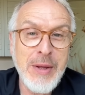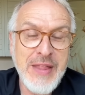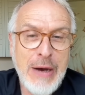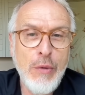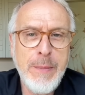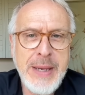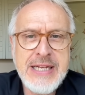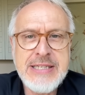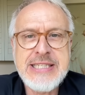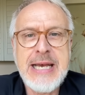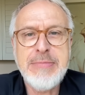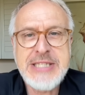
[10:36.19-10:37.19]
but that would be in
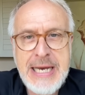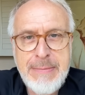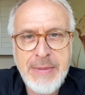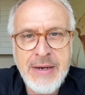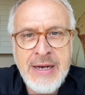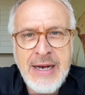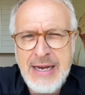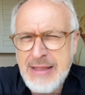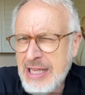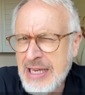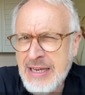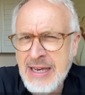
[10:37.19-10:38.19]
September, I
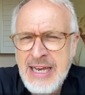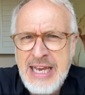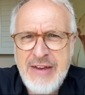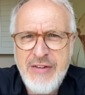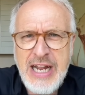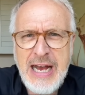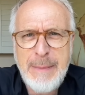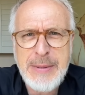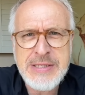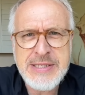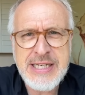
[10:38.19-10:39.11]
think, if it happens